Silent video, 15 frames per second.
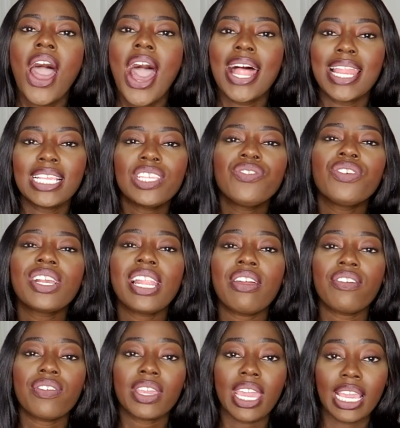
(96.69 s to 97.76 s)
unless it's for
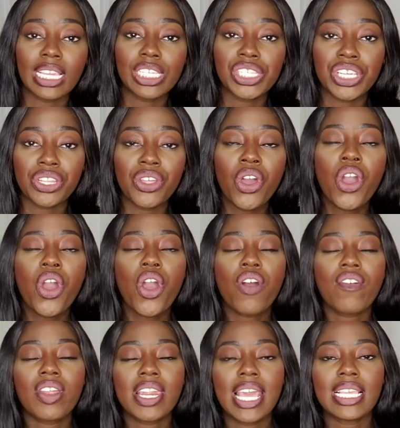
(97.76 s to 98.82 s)
clarification
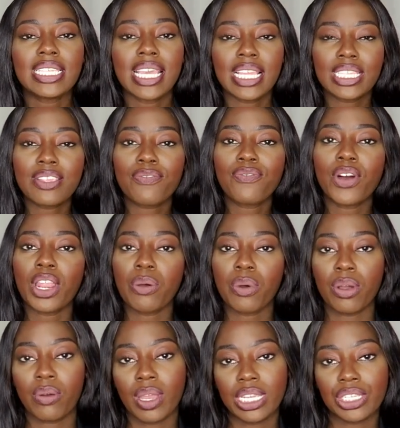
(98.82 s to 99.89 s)
or unless it's a
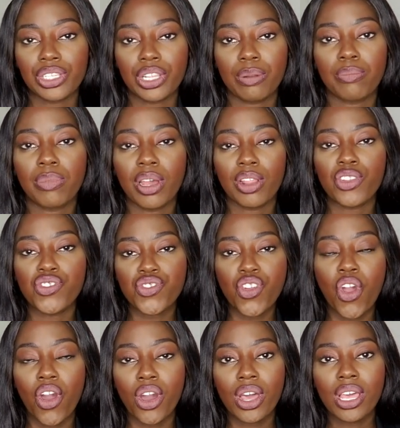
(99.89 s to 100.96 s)
follow-on question, but
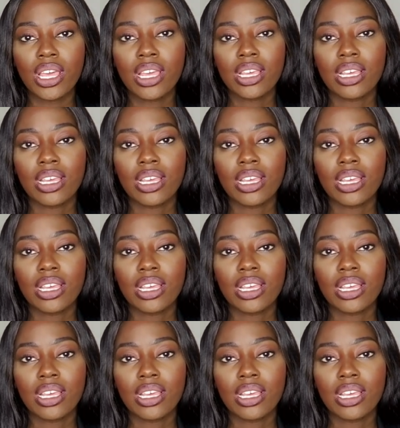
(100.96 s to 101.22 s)
not,